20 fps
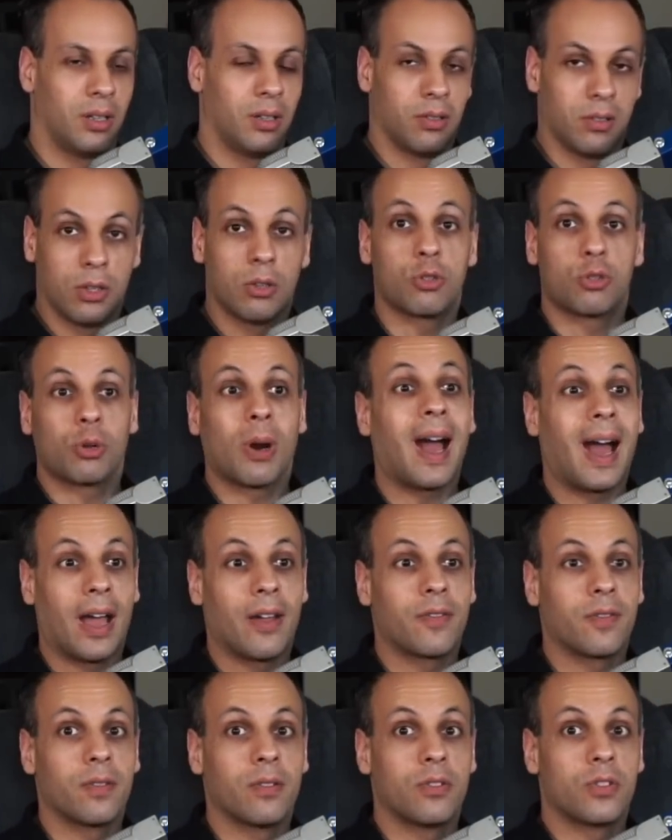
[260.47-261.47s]
your
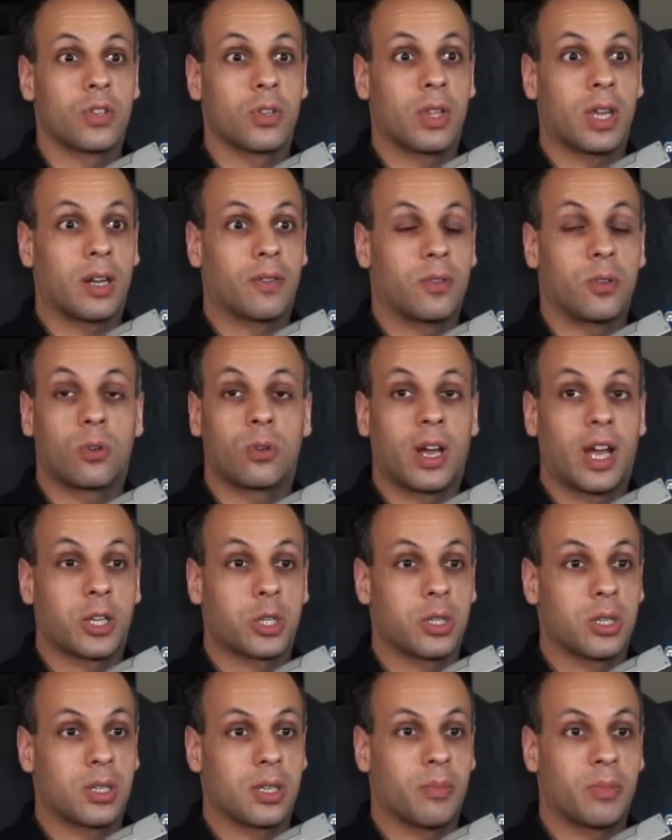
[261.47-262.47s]
drive so that if you
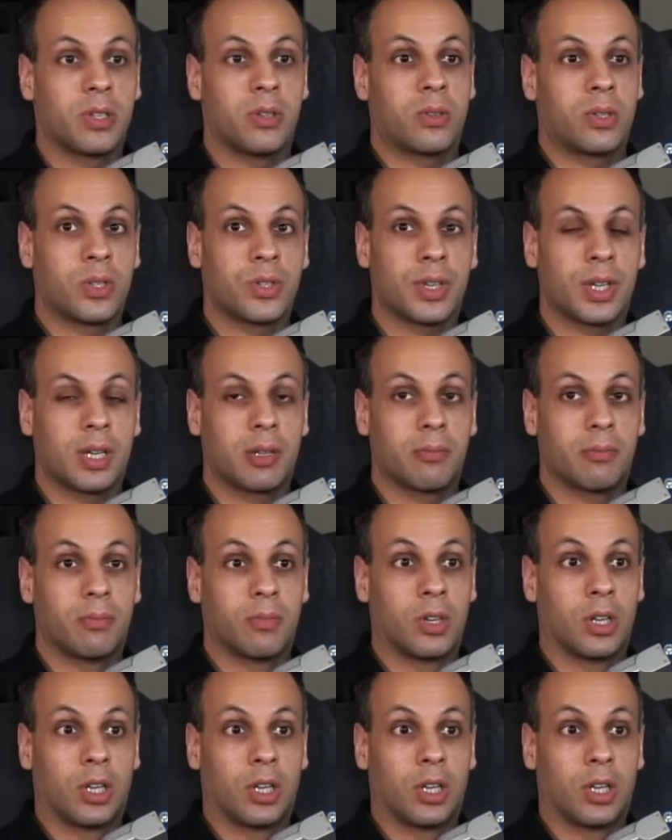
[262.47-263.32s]
crash into somebody, you can see it.